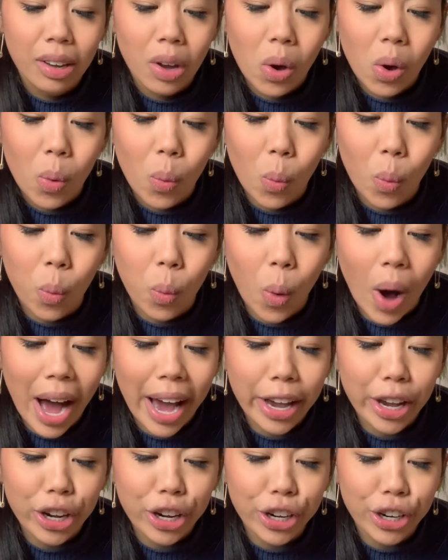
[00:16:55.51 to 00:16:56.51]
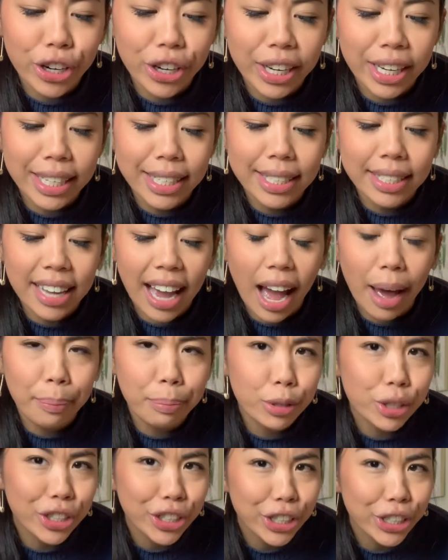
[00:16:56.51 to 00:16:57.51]
wire
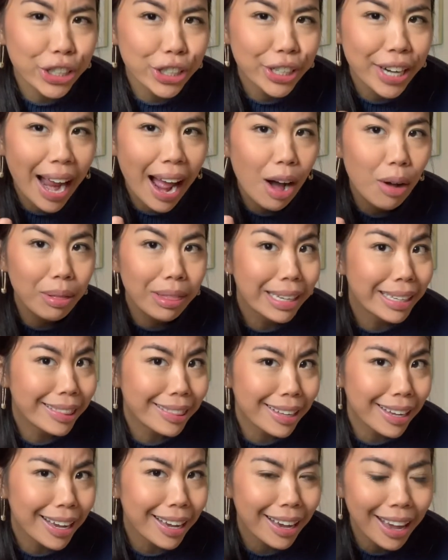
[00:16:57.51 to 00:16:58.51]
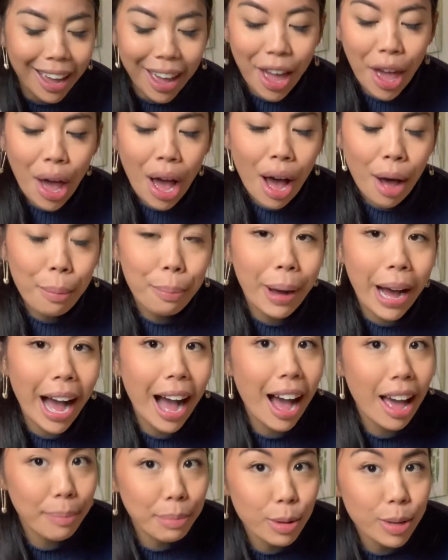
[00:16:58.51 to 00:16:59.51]
adapter outlet thing. But
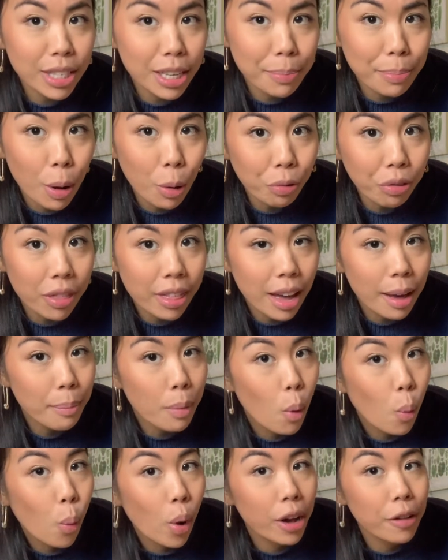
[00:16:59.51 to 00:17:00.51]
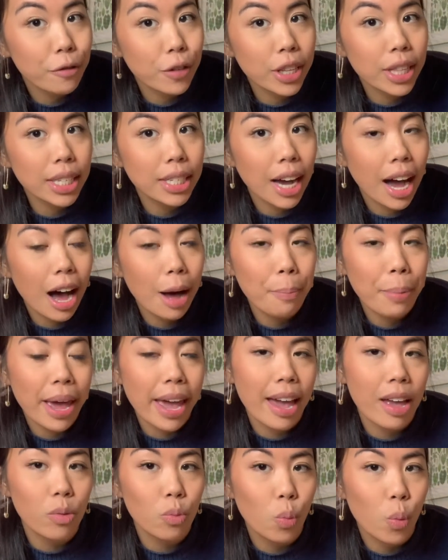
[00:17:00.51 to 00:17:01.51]
I'm using both of them, one for the top
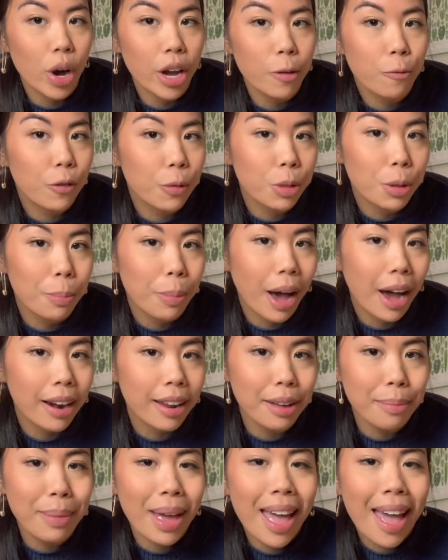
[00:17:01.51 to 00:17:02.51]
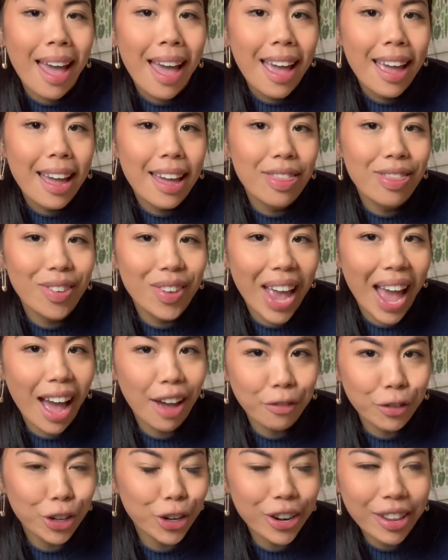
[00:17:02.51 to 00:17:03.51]
and one from the bottom. And then
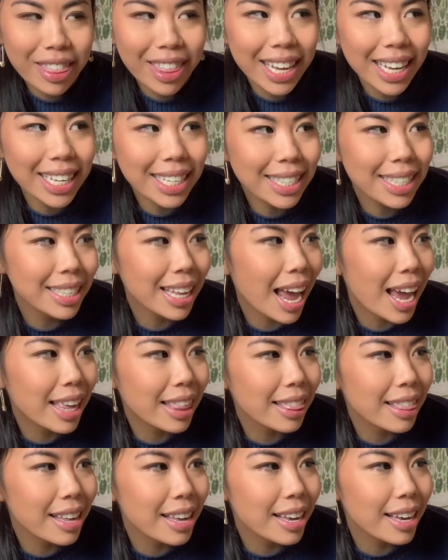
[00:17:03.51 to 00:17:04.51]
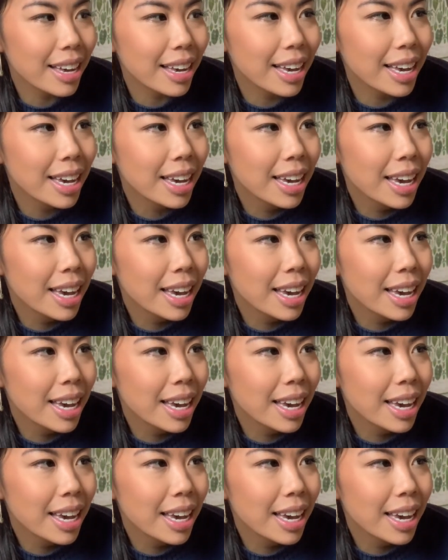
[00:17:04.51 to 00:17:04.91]
after this, I think